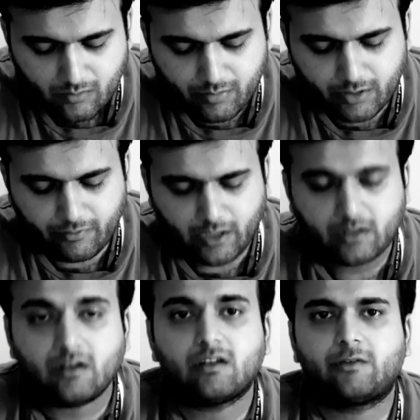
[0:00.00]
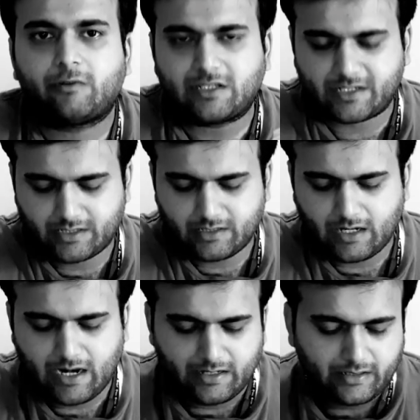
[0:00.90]
between the Western
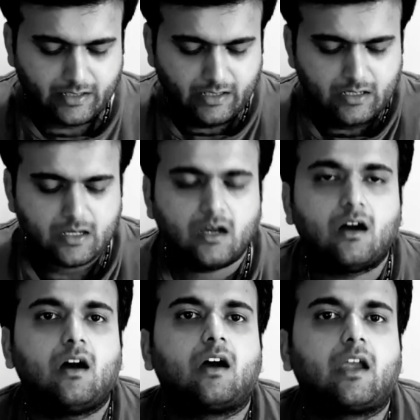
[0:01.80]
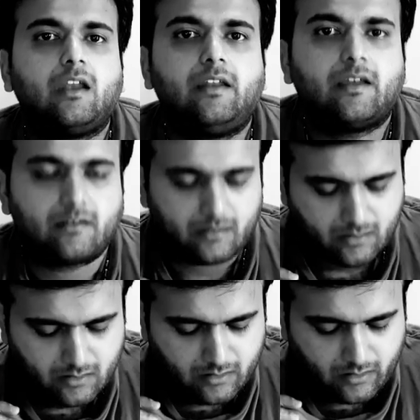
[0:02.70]
and the Indian
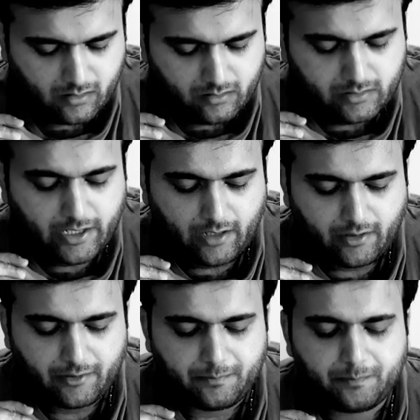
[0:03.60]
theatre.